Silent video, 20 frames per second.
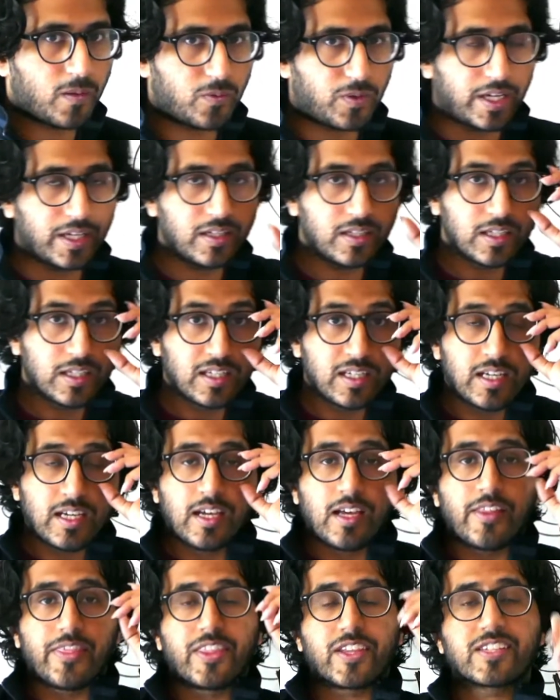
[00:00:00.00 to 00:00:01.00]
right?
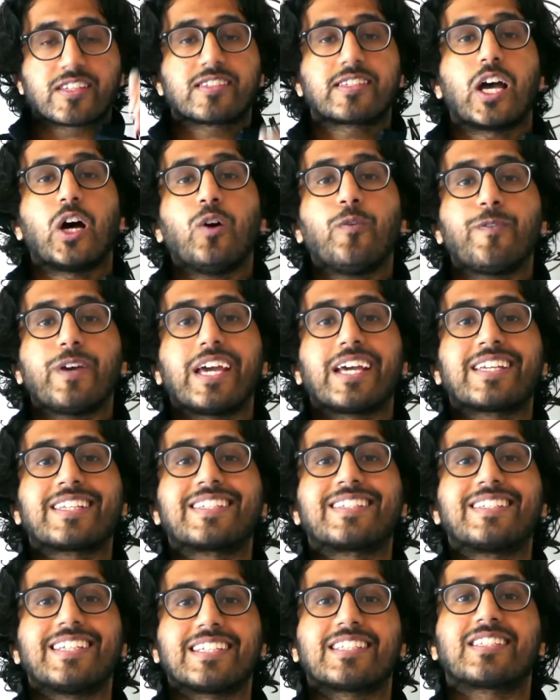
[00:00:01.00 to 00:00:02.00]
The self
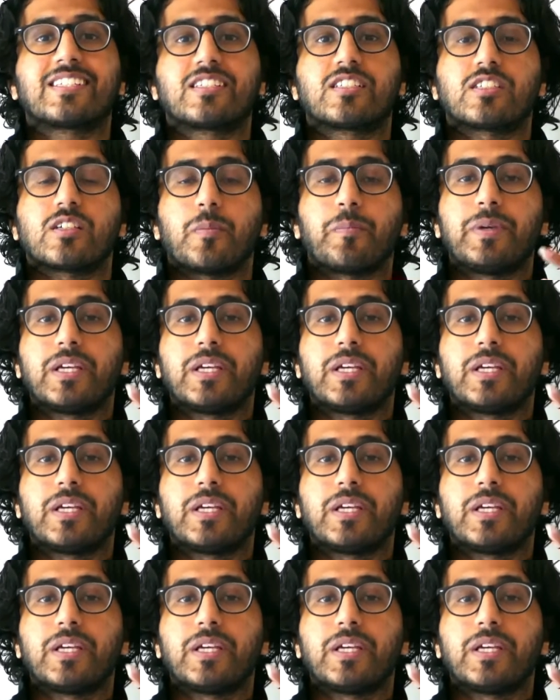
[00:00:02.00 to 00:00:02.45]
exists